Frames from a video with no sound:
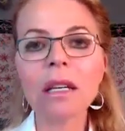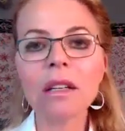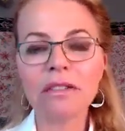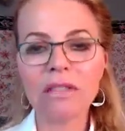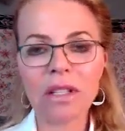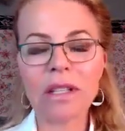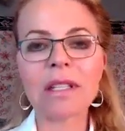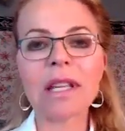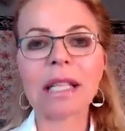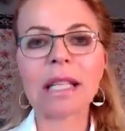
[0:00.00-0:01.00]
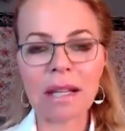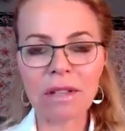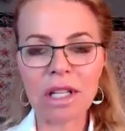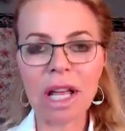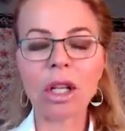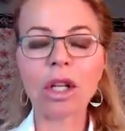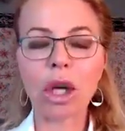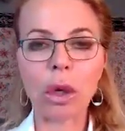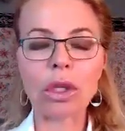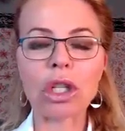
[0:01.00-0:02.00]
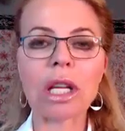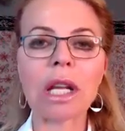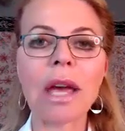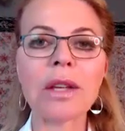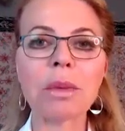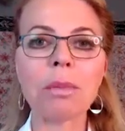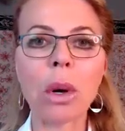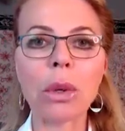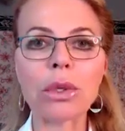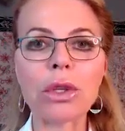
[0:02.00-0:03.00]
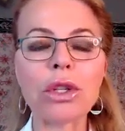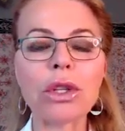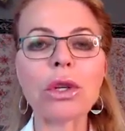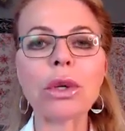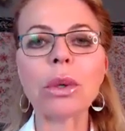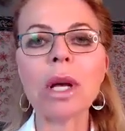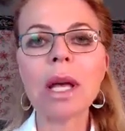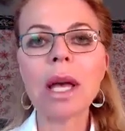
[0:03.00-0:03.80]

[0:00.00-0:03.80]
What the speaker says: fitness and lifestyle coaching as opposed to